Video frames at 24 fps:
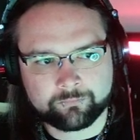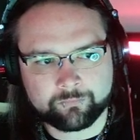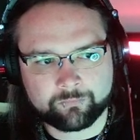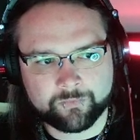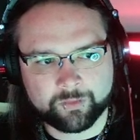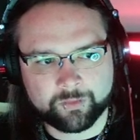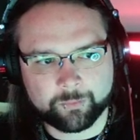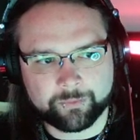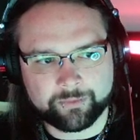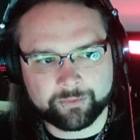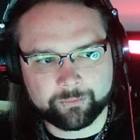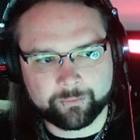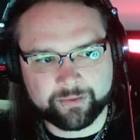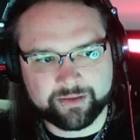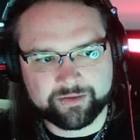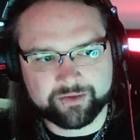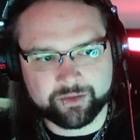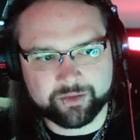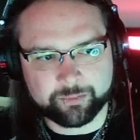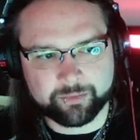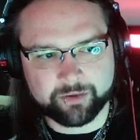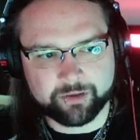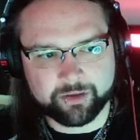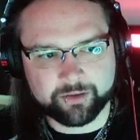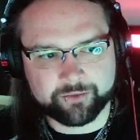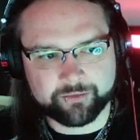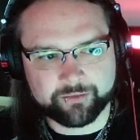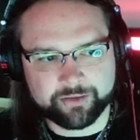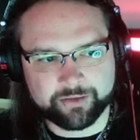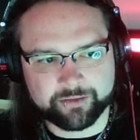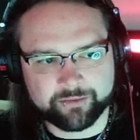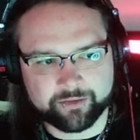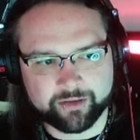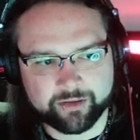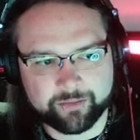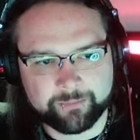Where's your partner in
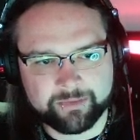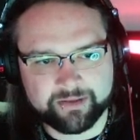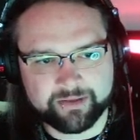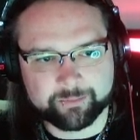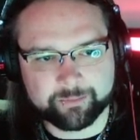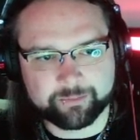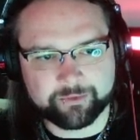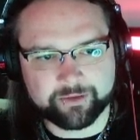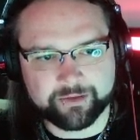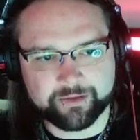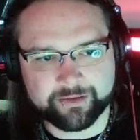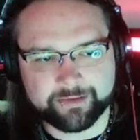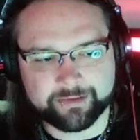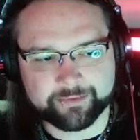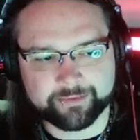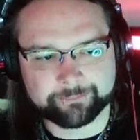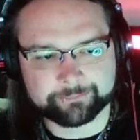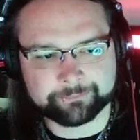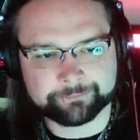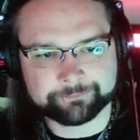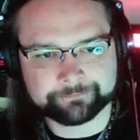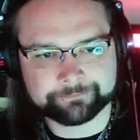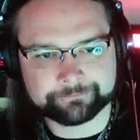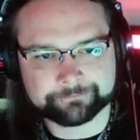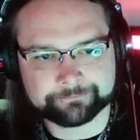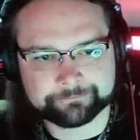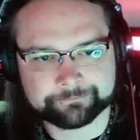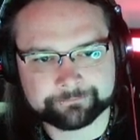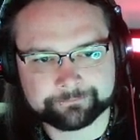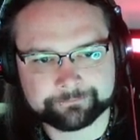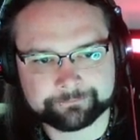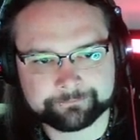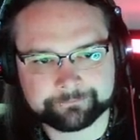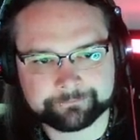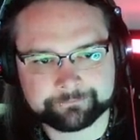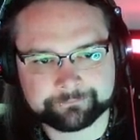crime? He's praying.
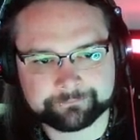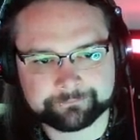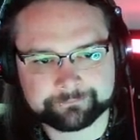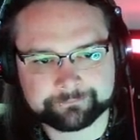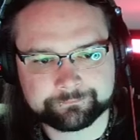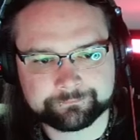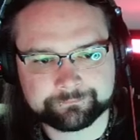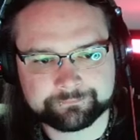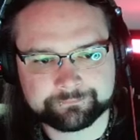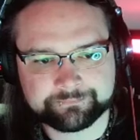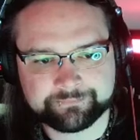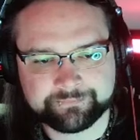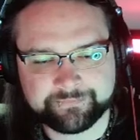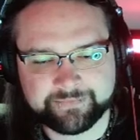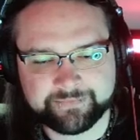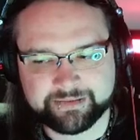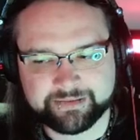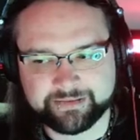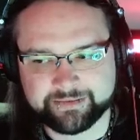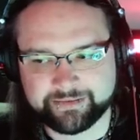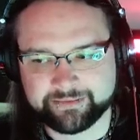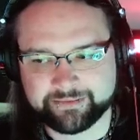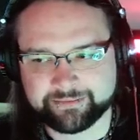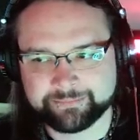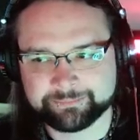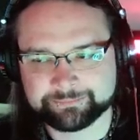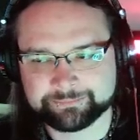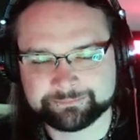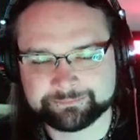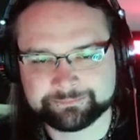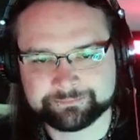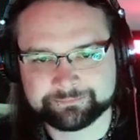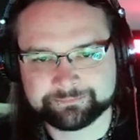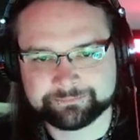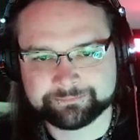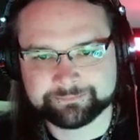Yeah.
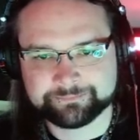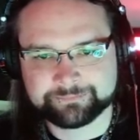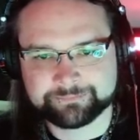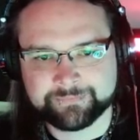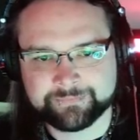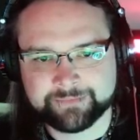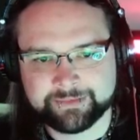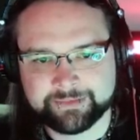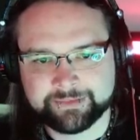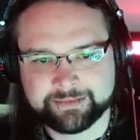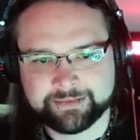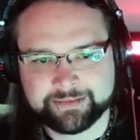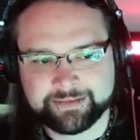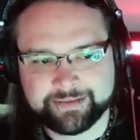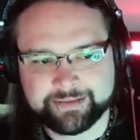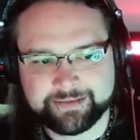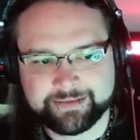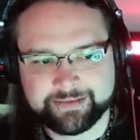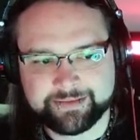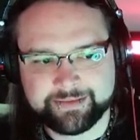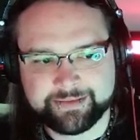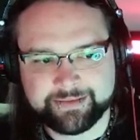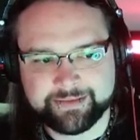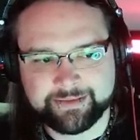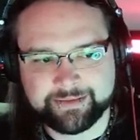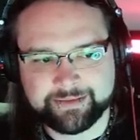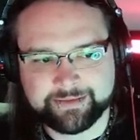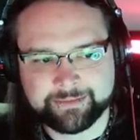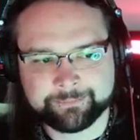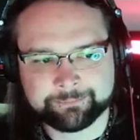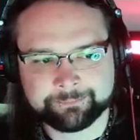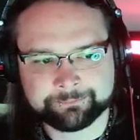I see.